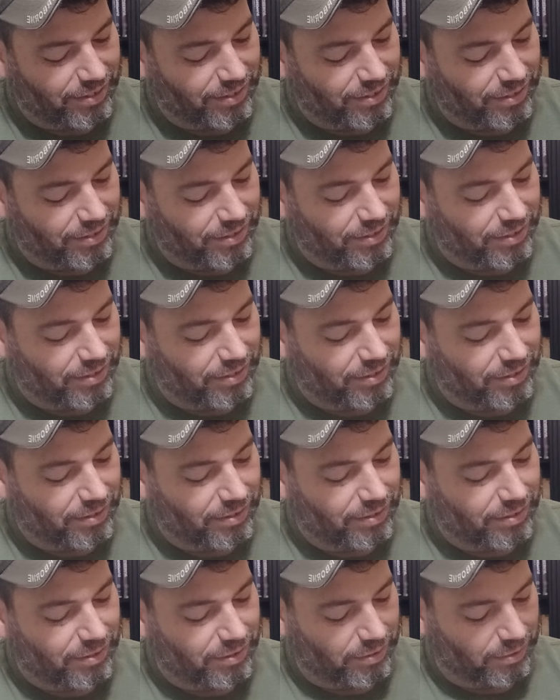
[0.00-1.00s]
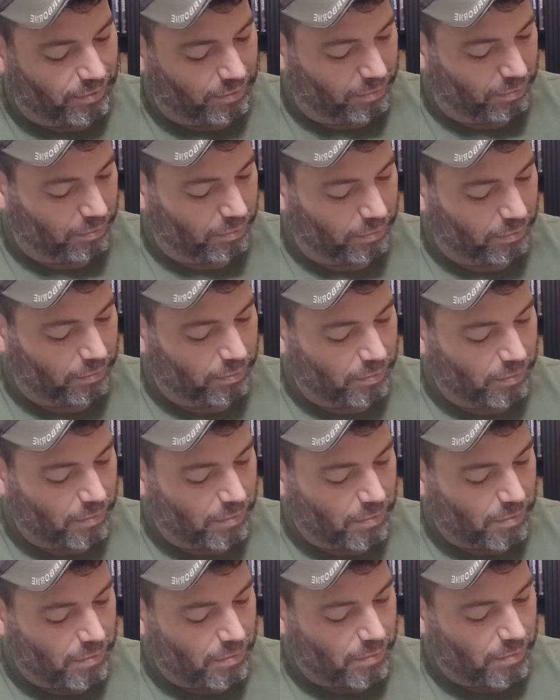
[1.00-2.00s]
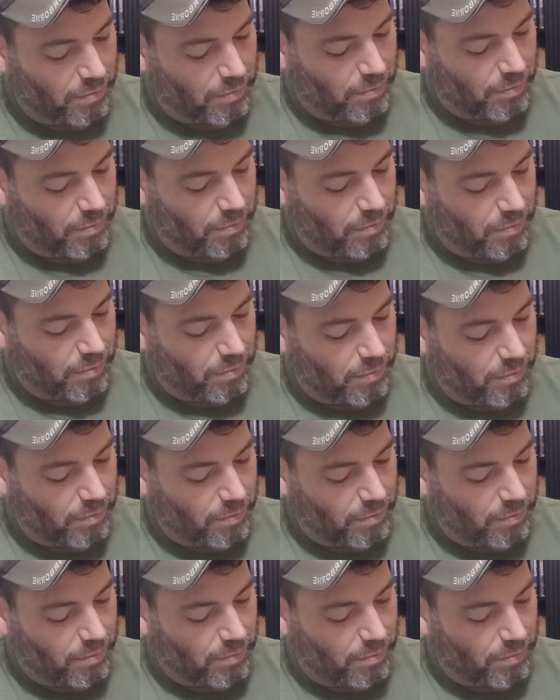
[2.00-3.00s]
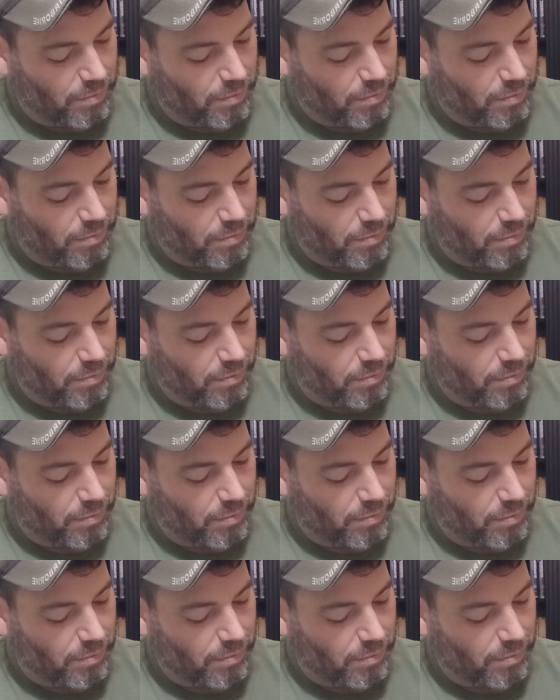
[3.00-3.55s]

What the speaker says: [no speech]